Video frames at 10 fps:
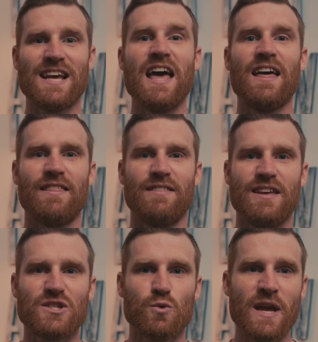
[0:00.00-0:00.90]
Wow, there
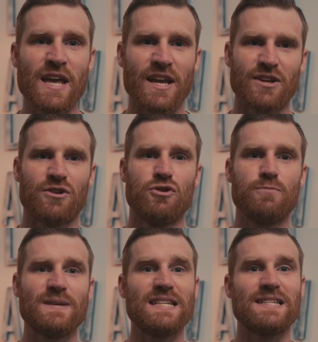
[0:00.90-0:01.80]
are my words, on
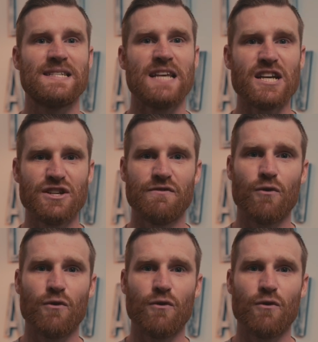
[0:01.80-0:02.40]
both these lenses.